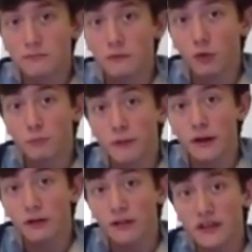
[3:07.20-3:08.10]
were
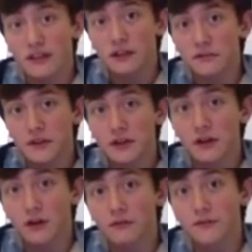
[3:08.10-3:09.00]
barely given
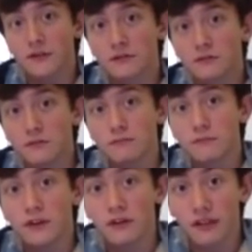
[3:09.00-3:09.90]
enough
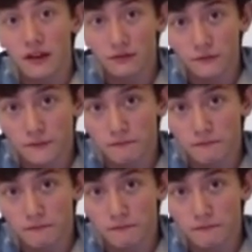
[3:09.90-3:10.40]
to live,